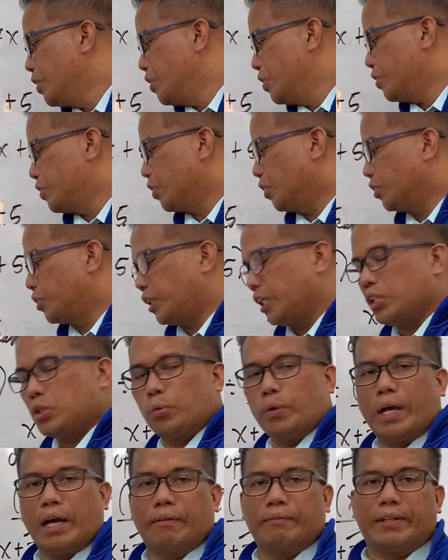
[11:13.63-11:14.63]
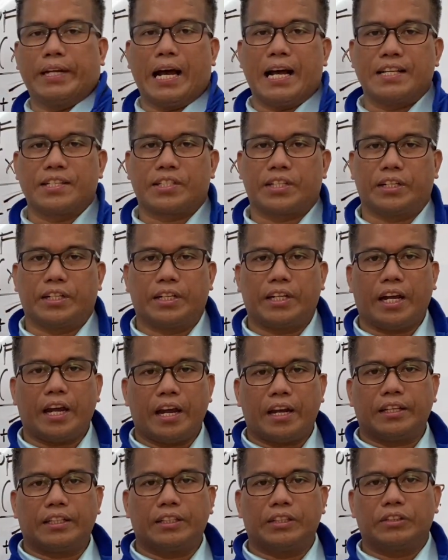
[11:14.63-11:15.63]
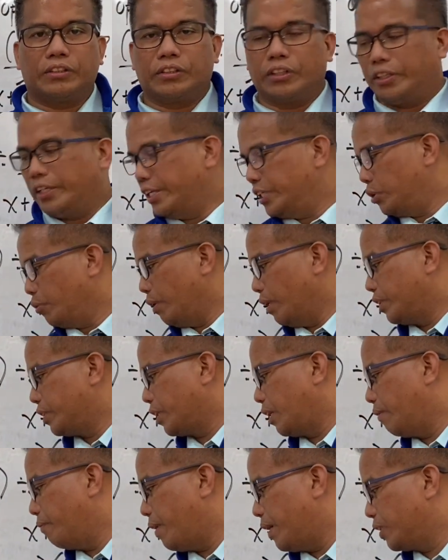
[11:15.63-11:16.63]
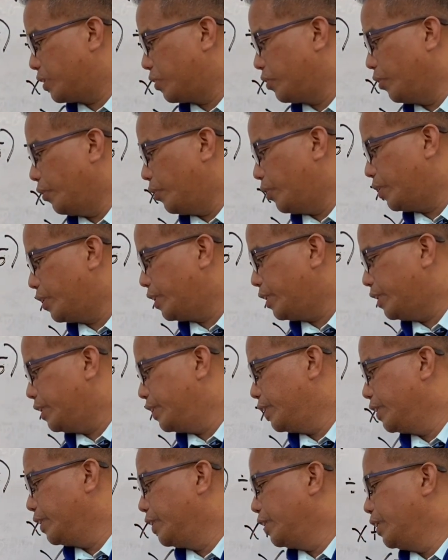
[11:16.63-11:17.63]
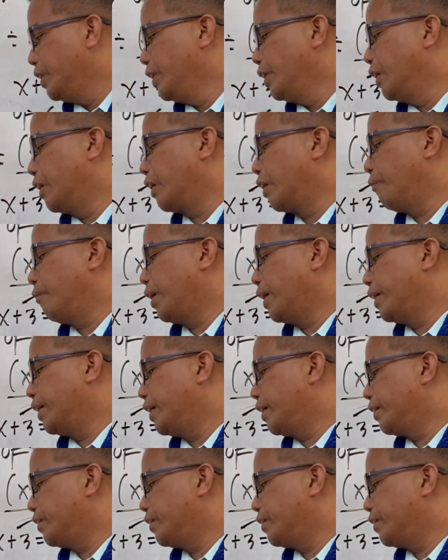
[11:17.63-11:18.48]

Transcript: So since we have the answer 8, so this will serve as your remainder.